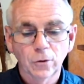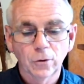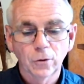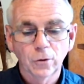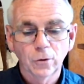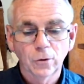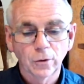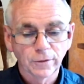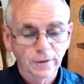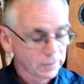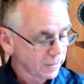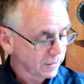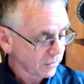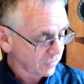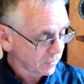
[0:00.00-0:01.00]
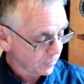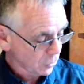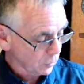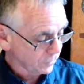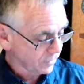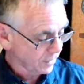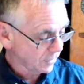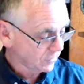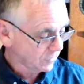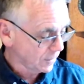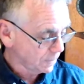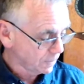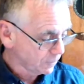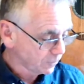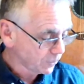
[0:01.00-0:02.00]
for the leadership
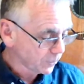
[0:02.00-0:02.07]
contest.